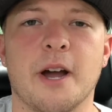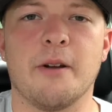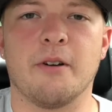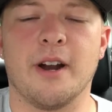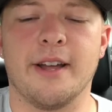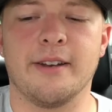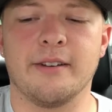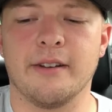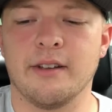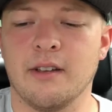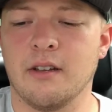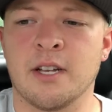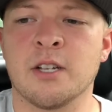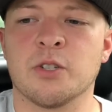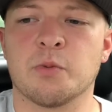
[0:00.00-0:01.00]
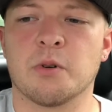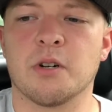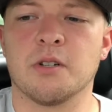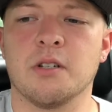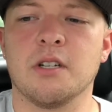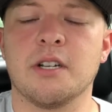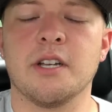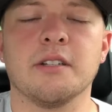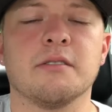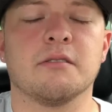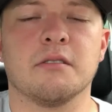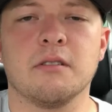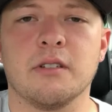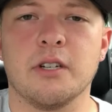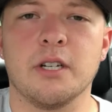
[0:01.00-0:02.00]
Iran, things were
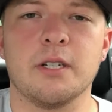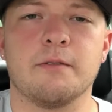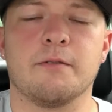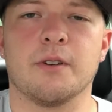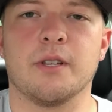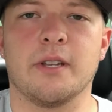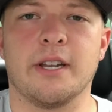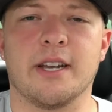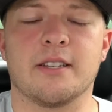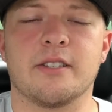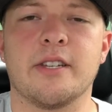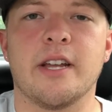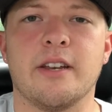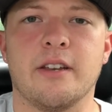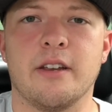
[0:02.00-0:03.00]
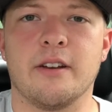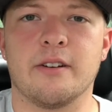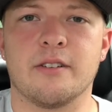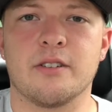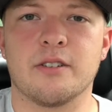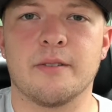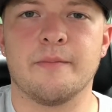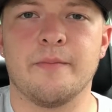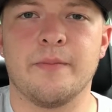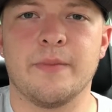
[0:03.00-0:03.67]
looking good for the next 10 years.